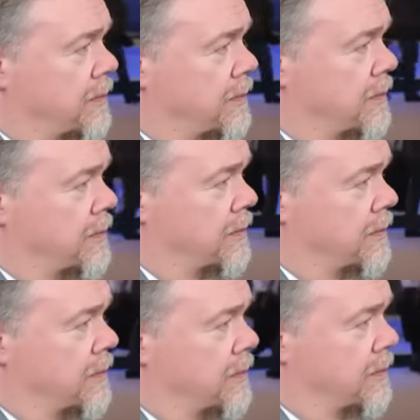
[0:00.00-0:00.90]

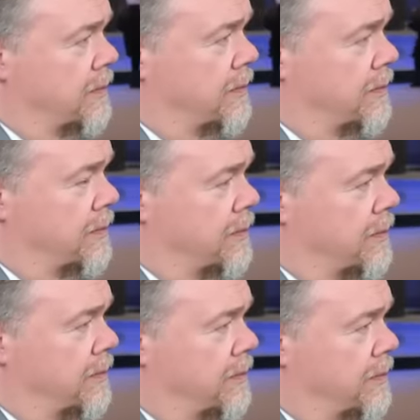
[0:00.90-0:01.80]

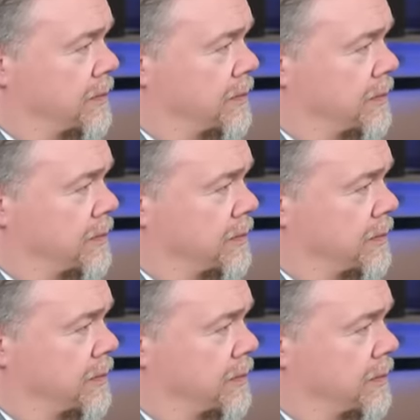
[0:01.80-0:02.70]

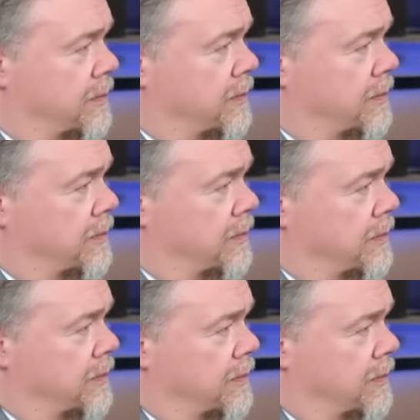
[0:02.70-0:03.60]

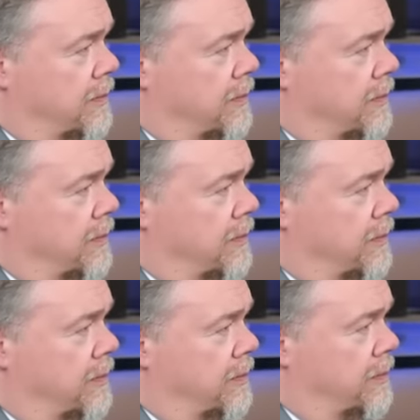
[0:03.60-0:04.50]

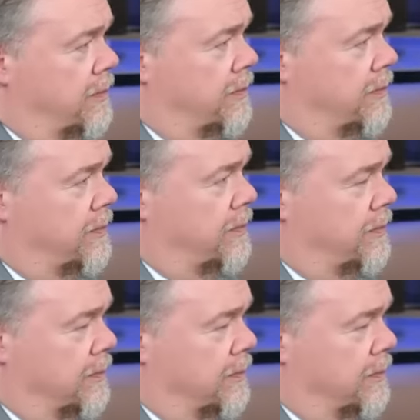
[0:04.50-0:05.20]
(not speaking)